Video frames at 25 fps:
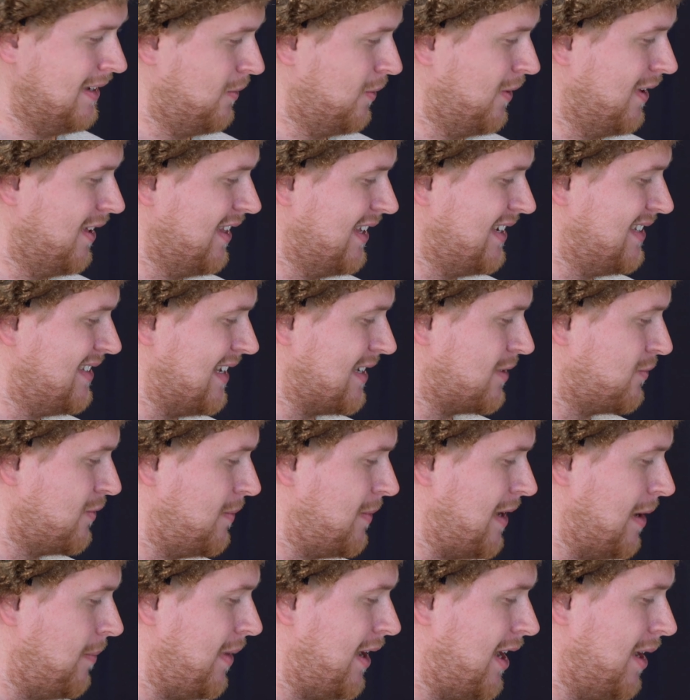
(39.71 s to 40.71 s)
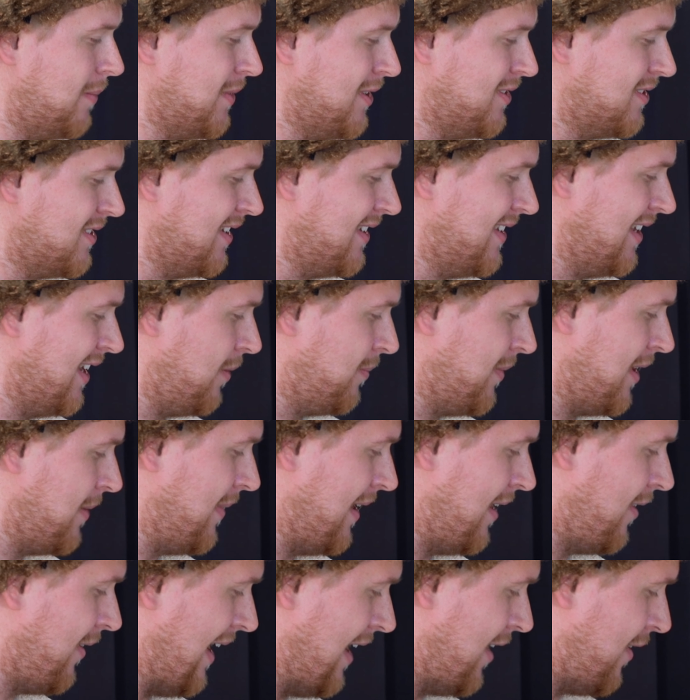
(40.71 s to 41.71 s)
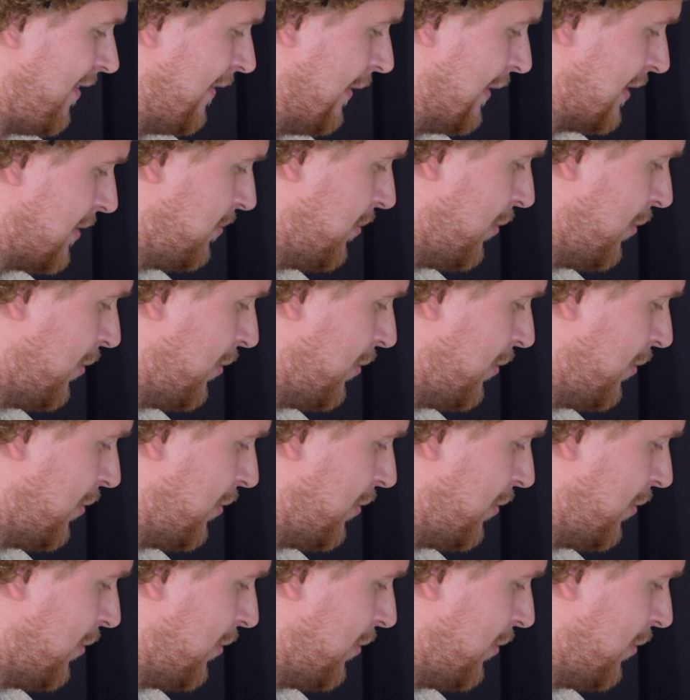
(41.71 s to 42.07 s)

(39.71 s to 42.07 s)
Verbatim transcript: Well, at least that's what my mom used to tell me about how I was